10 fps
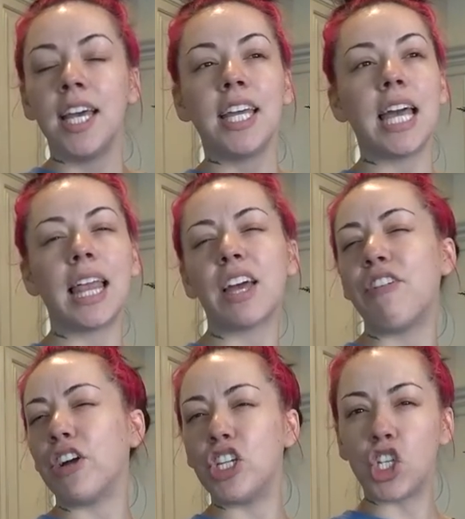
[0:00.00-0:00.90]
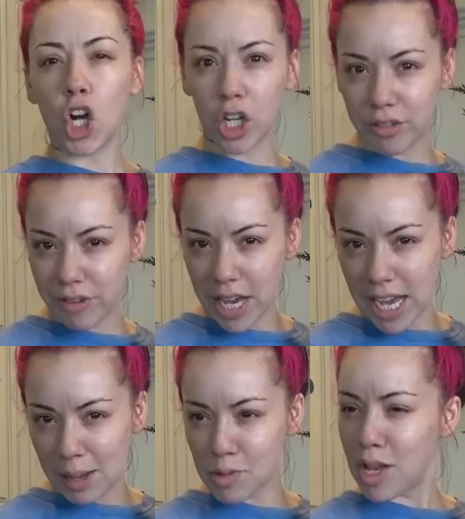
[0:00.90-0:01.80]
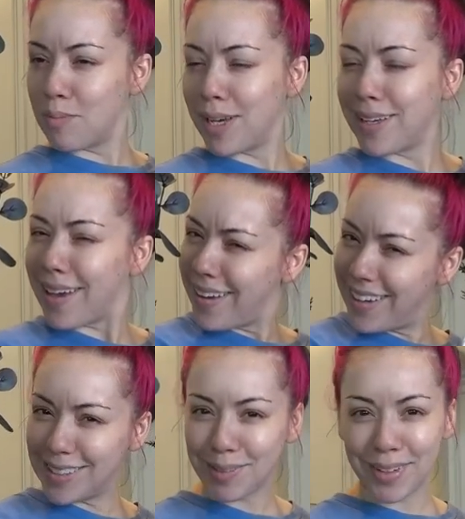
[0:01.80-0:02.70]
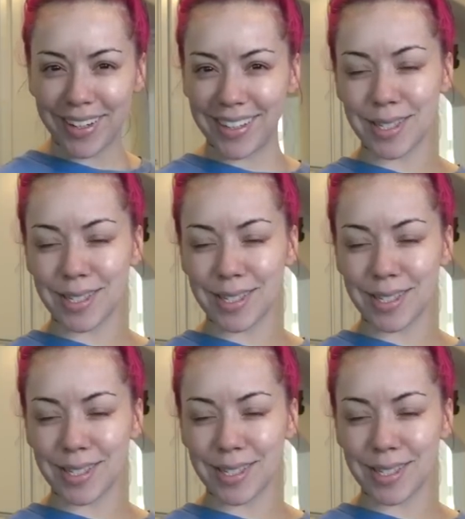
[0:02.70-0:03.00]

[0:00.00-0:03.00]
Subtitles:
Yeah, like a very dark vibe. So I'm like, yeah, it's great.